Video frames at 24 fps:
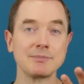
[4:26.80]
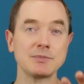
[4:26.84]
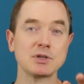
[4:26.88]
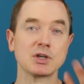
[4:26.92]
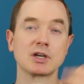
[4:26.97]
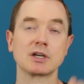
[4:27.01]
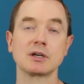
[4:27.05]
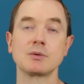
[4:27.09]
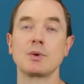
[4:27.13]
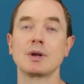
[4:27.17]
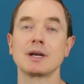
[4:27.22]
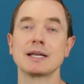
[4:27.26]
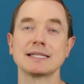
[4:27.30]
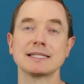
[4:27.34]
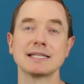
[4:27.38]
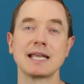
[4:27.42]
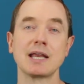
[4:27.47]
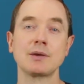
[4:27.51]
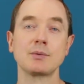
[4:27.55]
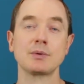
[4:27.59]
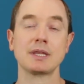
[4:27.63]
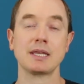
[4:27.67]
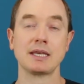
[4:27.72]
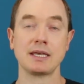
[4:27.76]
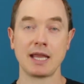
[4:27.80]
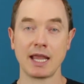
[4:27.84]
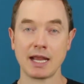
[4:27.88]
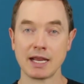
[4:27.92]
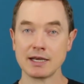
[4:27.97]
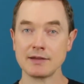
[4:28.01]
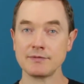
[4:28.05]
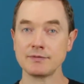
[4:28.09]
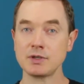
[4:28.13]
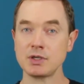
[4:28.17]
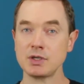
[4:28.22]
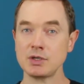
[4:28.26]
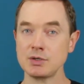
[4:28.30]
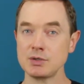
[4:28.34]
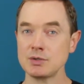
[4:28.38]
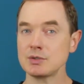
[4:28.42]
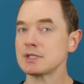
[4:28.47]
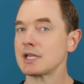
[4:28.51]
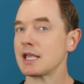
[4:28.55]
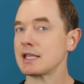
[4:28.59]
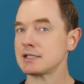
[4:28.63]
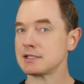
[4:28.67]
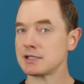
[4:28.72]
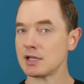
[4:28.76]
you're going to want to side with the negative cues
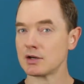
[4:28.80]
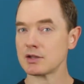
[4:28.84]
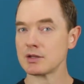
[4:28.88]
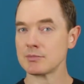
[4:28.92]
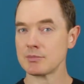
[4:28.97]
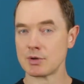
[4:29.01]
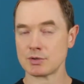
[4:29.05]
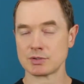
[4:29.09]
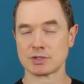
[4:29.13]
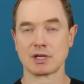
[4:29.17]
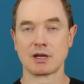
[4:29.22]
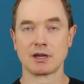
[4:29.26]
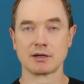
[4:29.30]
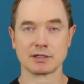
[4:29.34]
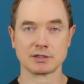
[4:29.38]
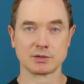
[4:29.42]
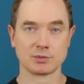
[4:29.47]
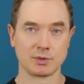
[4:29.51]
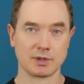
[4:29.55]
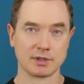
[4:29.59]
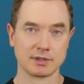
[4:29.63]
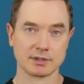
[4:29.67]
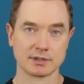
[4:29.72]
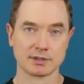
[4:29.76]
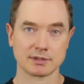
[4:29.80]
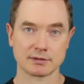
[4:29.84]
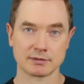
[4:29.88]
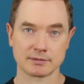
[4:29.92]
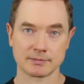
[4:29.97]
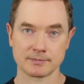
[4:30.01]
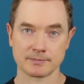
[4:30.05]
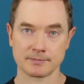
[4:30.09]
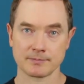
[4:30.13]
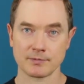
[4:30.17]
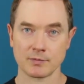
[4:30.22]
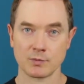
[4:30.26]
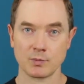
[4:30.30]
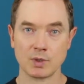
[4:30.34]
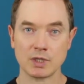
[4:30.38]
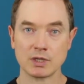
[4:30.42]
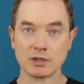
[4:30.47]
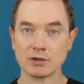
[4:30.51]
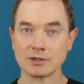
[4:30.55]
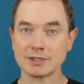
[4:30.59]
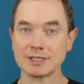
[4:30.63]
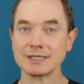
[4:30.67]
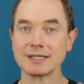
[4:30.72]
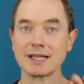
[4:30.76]
as they're the most honest ones. We
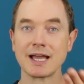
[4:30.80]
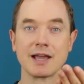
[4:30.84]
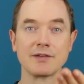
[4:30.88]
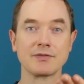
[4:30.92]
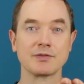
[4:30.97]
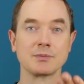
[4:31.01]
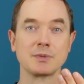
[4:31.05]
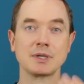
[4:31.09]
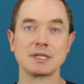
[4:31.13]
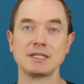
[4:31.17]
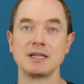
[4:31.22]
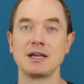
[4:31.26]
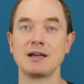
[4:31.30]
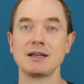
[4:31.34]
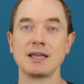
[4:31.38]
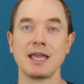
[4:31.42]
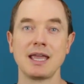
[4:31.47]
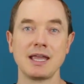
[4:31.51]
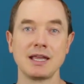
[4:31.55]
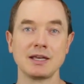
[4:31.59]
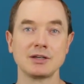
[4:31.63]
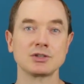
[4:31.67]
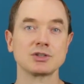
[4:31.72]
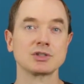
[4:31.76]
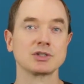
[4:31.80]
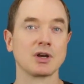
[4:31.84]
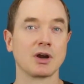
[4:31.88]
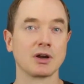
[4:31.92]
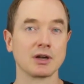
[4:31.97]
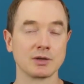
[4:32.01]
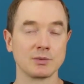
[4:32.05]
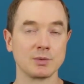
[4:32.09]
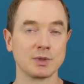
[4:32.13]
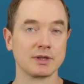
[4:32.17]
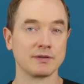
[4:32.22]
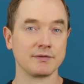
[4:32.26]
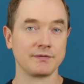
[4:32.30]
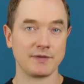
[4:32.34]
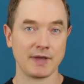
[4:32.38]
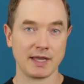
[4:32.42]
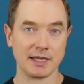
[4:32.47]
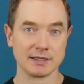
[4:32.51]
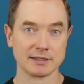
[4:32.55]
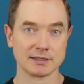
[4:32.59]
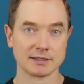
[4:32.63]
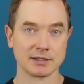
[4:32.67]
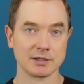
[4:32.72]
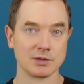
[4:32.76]
learn to lie from a young age, starting with the
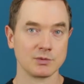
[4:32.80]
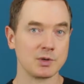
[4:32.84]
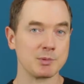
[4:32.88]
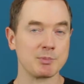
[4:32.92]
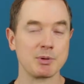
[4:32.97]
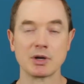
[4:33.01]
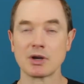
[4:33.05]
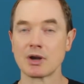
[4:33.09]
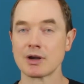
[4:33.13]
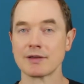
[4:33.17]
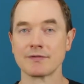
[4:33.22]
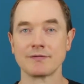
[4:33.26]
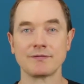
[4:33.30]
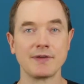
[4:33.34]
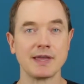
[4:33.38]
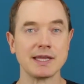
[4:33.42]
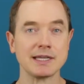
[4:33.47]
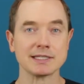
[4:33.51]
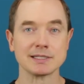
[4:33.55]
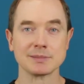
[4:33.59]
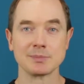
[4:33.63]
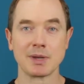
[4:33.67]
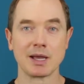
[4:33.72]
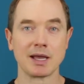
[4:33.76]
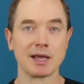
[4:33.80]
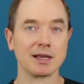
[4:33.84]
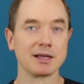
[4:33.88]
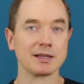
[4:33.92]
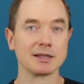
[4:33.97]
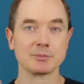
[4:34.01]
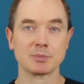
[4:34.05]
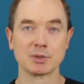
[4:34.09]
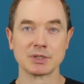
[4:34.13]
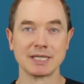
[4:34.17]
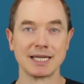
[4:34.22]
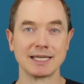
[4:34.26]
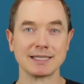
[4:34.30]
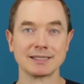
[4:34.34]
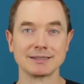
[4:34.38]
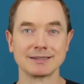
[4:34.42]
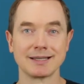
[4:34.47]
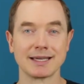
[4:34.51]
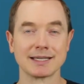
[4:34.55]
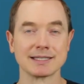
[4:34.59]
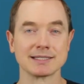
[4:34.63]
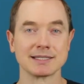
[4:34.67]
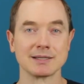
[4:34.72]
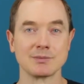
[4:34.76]
face. We put on a fake smile and pretend to
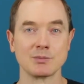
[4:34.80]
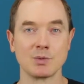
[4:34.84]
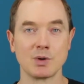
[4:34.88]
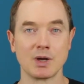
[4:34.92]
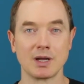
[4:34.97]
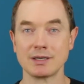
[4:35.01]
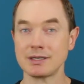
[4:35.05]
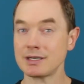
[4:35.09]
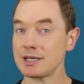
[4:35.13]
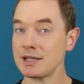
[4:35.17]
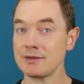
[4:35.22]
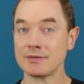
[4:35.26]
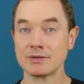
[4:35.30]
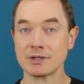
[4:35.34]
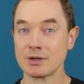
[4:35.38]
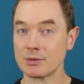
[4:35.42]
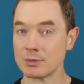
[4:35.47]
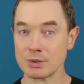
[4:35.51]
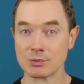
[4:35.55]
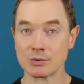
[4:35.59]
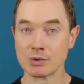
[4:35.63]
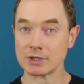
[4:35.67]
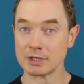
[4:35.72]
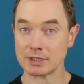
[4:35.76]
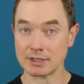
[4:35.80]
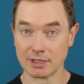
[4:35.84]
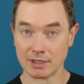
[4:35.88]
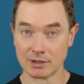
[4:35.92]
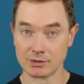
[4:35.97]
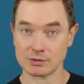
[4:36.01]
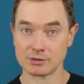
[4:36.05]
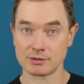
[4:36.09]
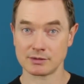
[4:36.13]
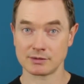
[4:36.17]
like someone, even though we really don't.